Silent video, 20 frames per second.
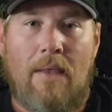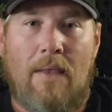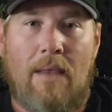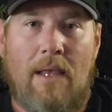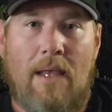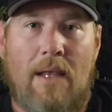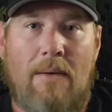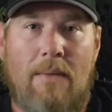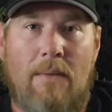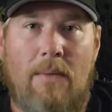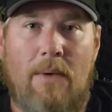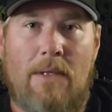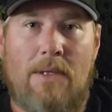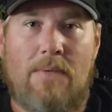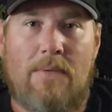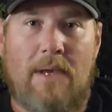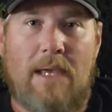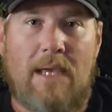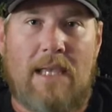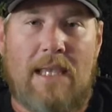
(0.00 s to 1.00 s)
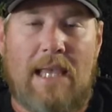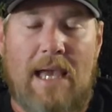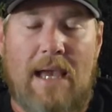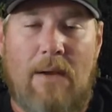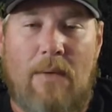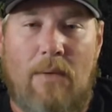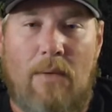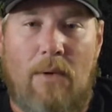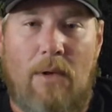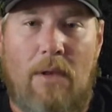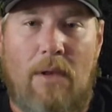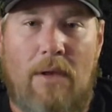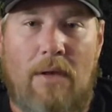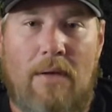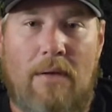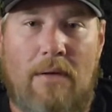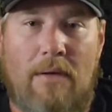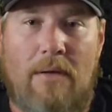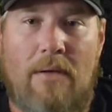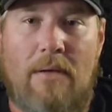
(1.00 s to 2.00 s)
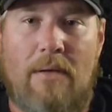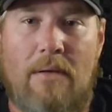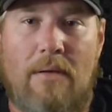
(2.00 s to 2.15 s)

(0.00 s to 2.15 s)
then once we get that rolling,